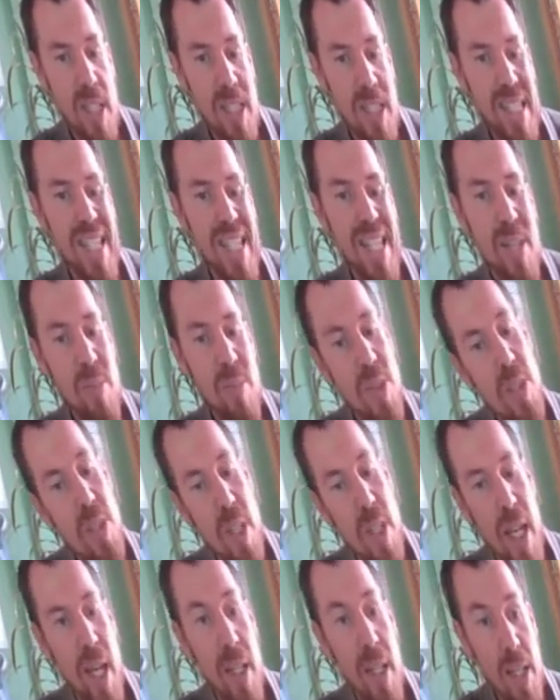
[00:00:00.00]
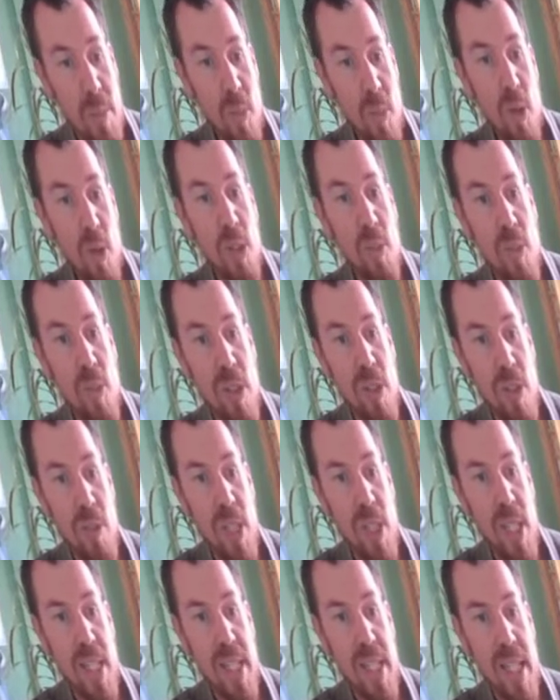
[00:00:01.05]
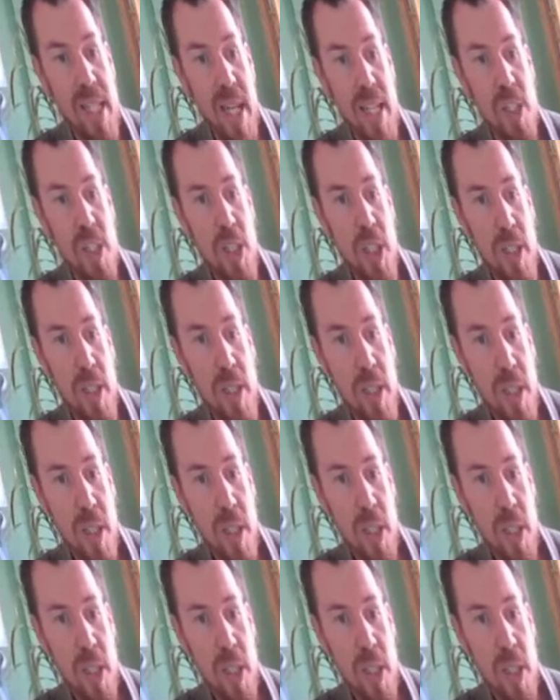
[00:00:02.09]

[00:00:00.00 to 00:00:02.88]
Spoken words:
deemed in Brisbane to be a danger